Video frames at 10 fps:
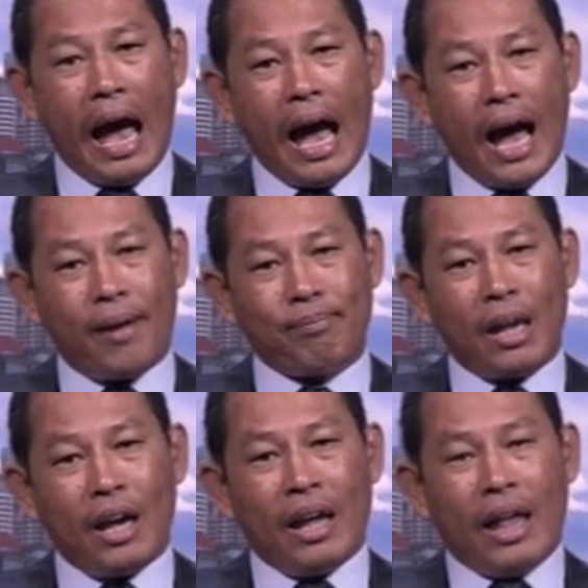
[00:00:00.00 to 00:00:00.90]

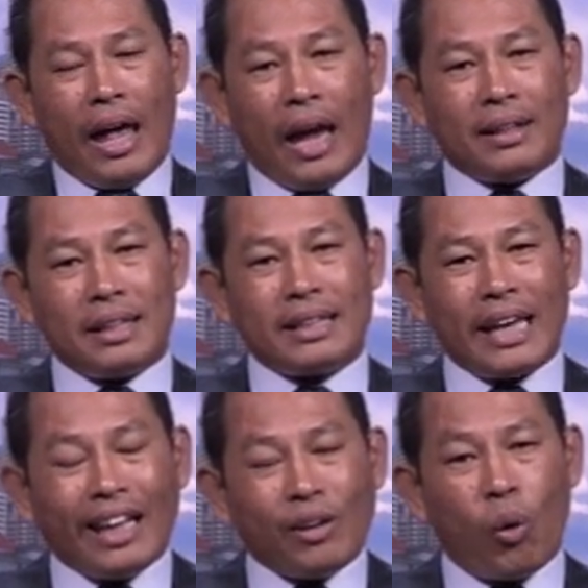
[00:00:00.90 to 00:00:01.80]
And
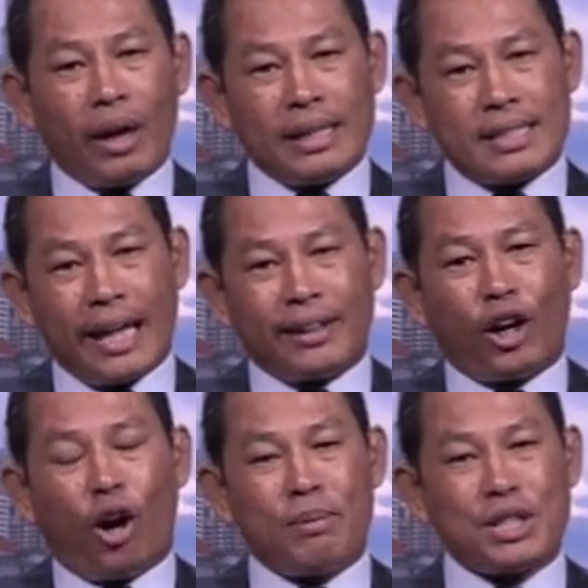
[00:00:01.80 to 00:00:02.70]
the other one is
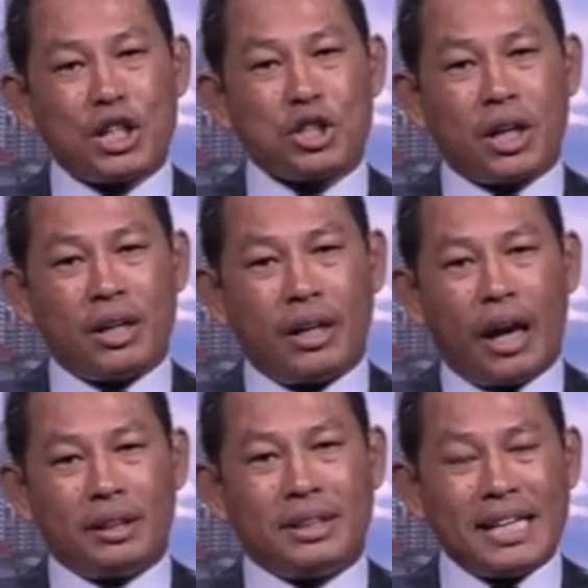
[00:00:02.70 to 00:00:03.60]
that the opposition
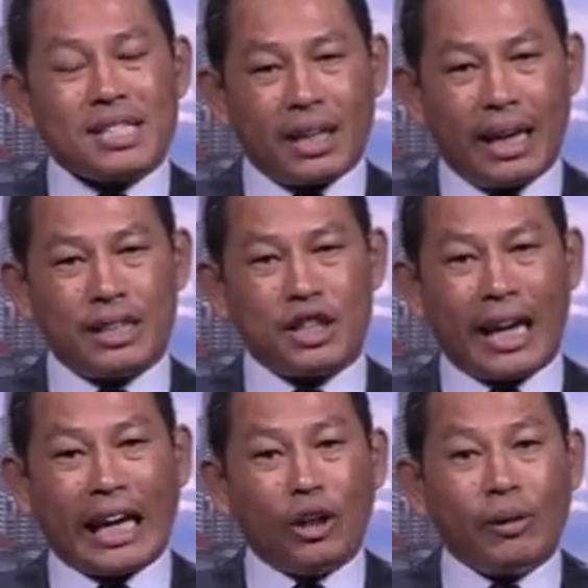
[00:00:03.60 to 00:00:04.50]

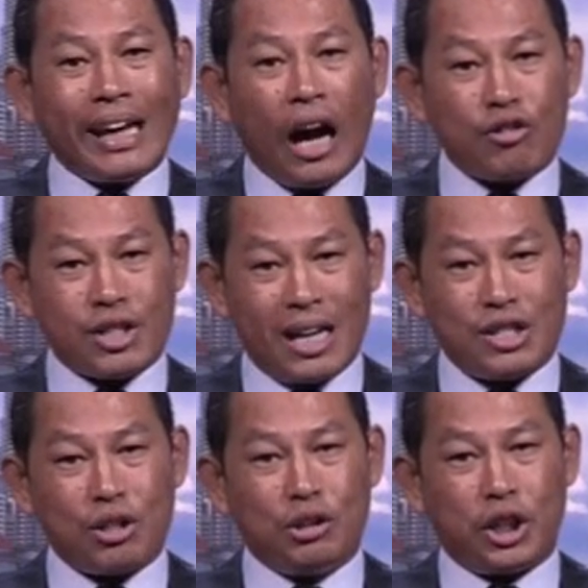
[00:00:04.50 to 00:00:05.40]
dissidents, including Aung
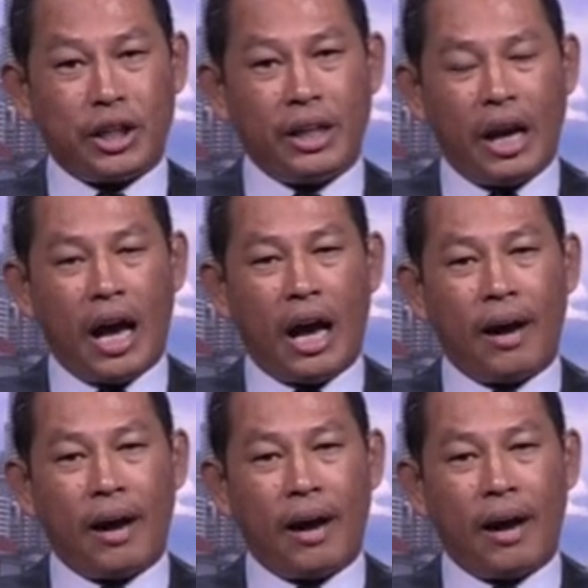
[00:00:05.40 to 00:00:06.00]
San Suu Kyi,